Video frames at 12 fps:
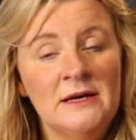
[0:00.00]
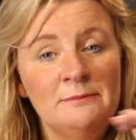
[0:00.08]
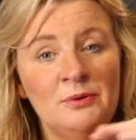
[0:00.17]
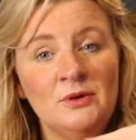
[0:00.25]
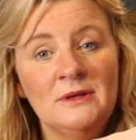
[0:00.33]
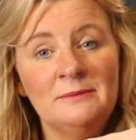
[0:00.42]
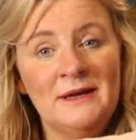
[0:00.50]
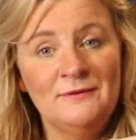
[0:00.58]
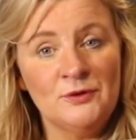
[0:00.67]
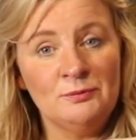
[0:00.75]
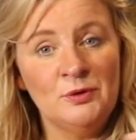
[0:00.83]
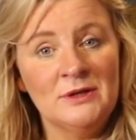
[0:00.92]
Put them, if
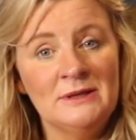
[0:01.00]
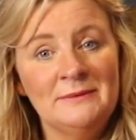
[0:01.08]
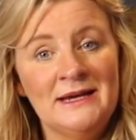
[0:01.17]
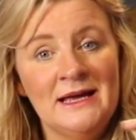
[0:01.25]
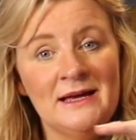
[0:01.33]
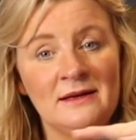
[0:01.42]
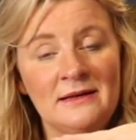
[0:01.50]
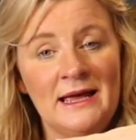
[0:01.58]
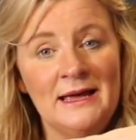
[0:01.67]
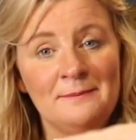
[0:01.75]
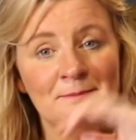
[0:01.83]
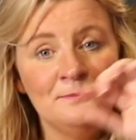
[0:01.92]
you're putting them in
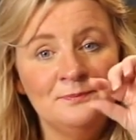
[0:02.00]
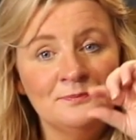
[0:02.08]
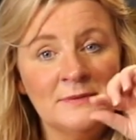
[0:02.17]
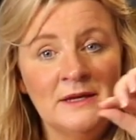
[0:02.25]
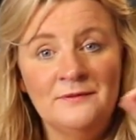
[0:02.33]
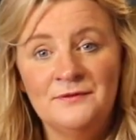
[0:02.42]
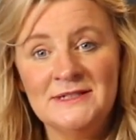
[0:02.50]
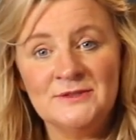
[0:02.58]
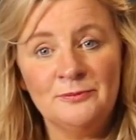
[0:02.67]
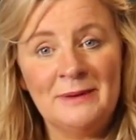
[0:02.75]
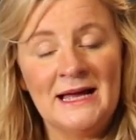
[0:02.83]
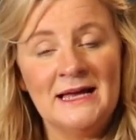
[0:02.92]
a
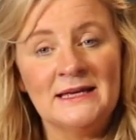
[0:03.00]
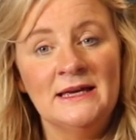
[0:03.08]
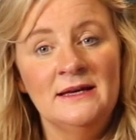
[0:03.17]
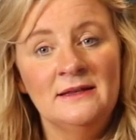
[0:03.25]
freezer bag,